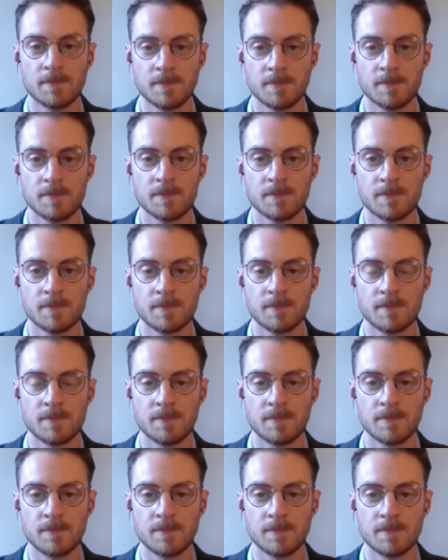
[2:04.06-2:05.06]

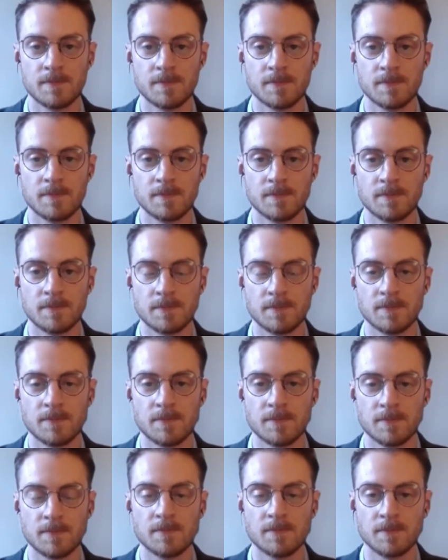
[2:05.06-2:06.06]

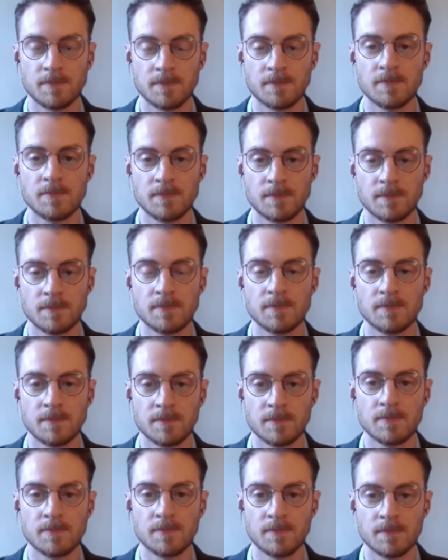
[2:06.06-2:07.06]

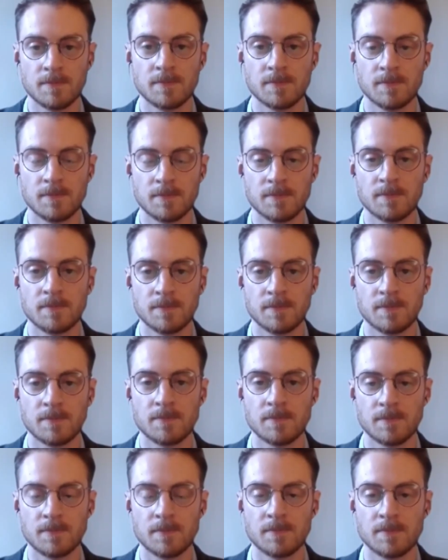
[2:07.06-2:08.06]

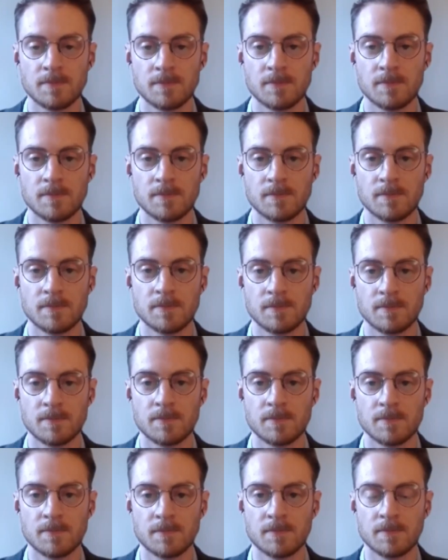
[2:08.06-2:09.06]

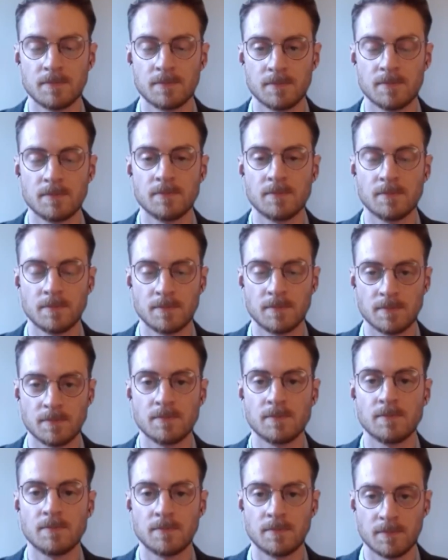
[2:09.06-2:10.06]

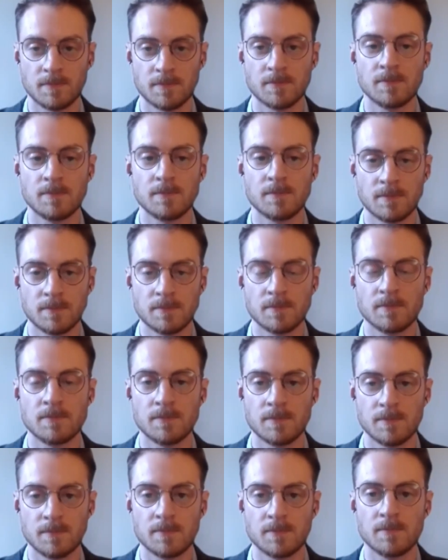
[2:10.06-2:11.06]

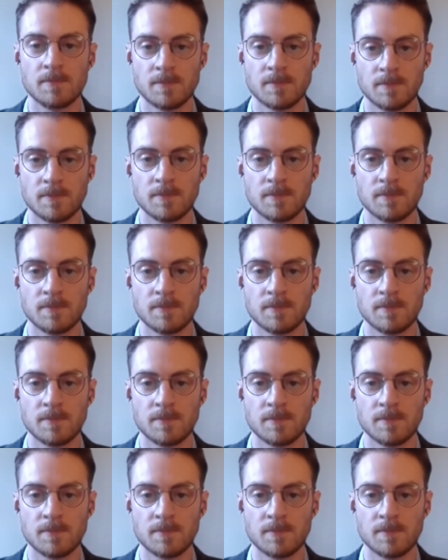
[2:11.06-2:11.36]
No words are spoken by the person on screen.